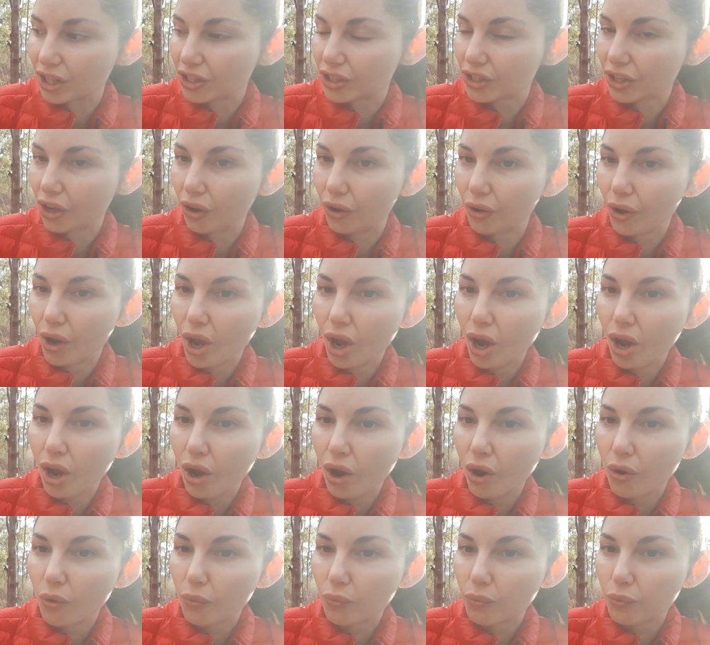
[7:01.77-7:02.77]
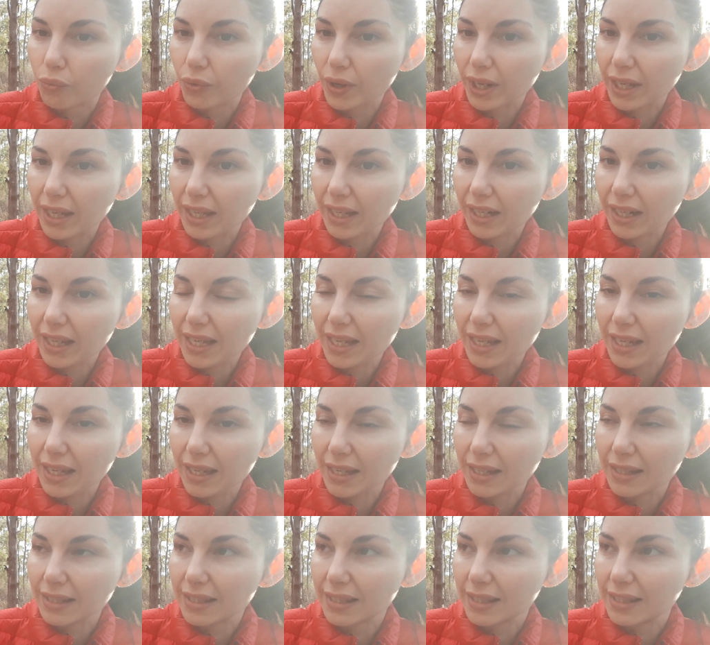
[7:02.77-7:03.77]
So really
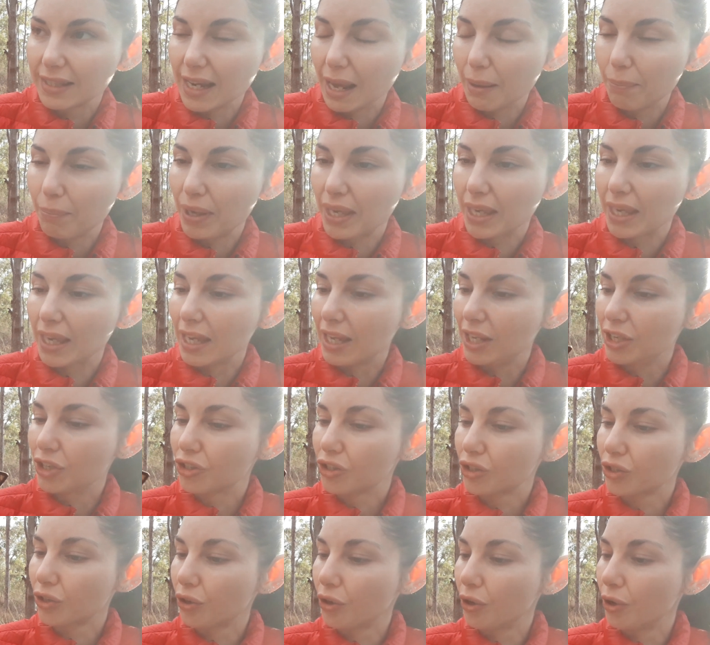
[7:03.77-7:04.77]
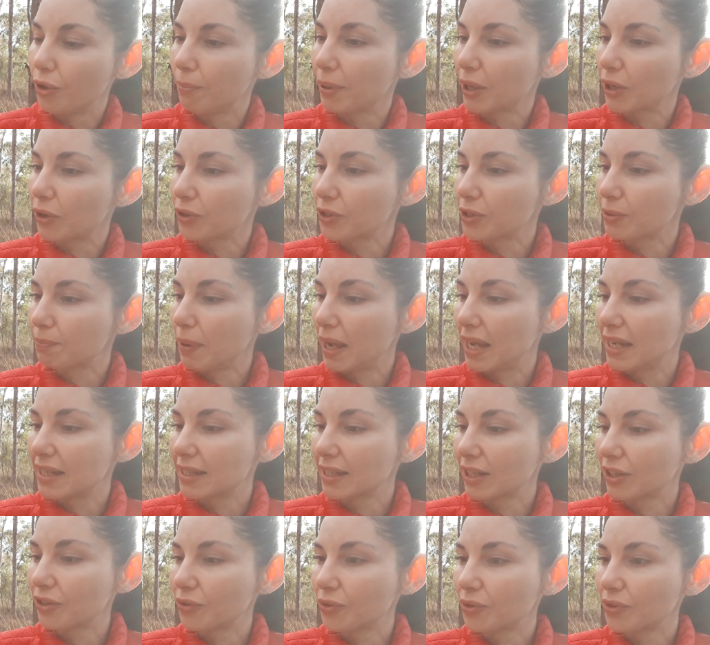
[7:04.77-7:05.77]
stepping into, because
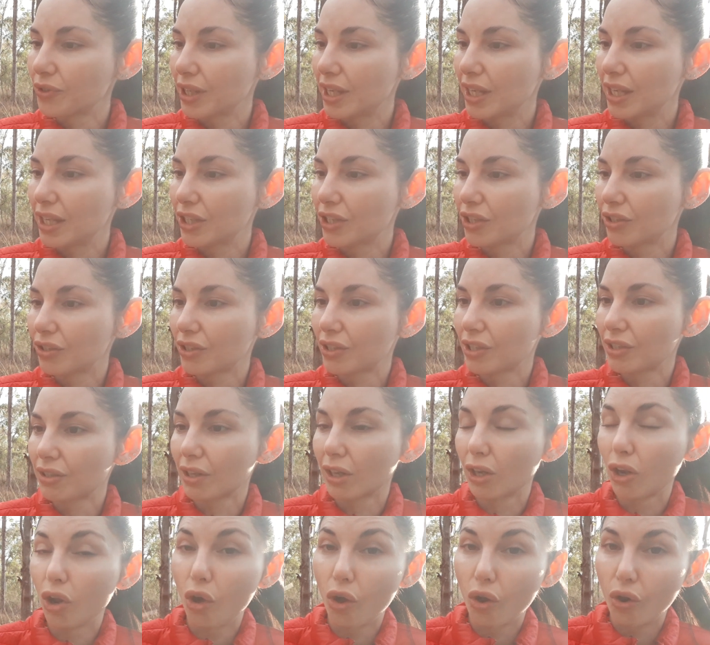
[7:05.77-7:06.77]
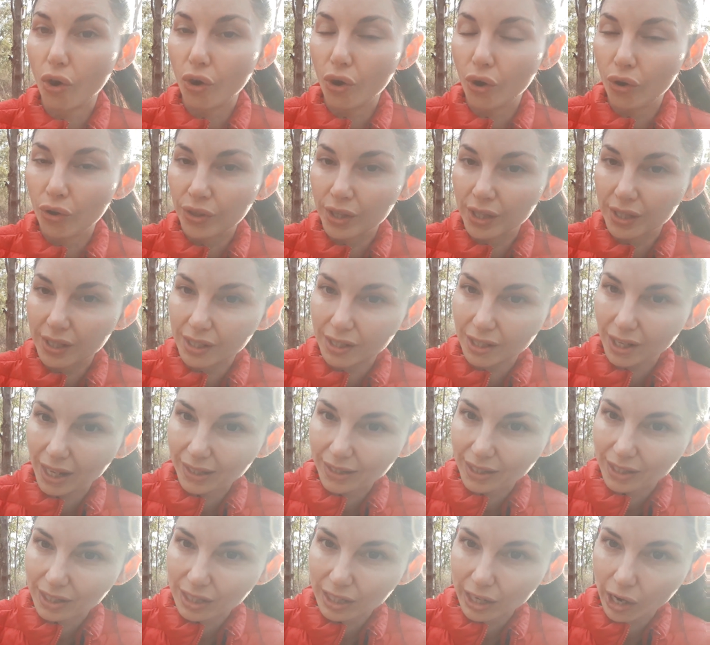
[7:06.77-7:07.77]
Pentacles is slow. This is like
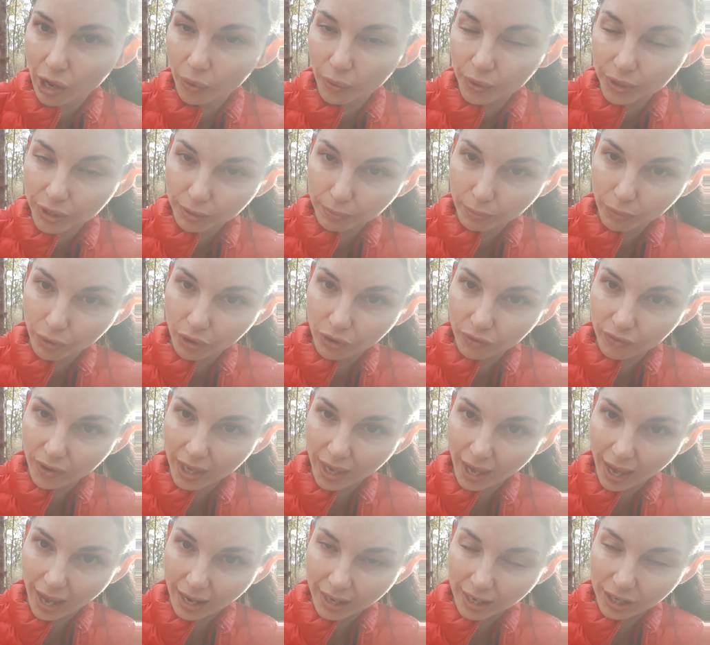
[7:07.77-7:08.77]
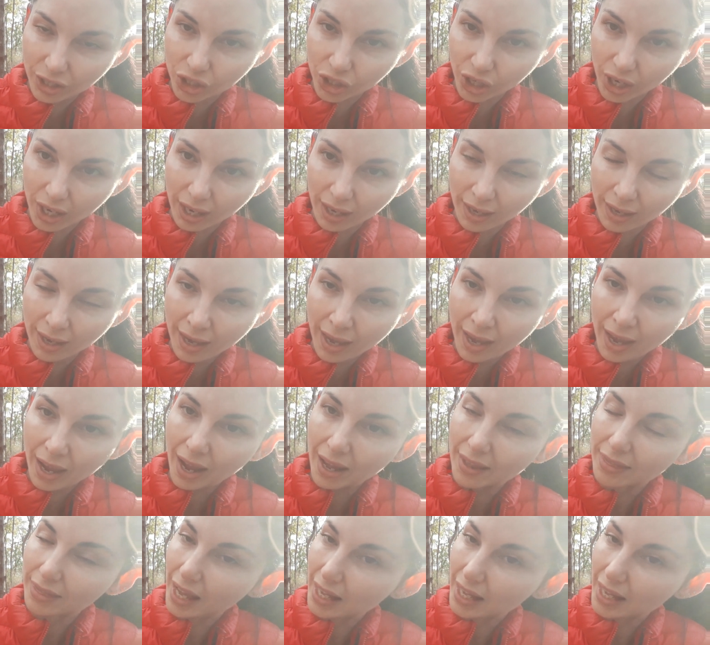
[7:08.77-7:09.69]
the slowest moving energy, and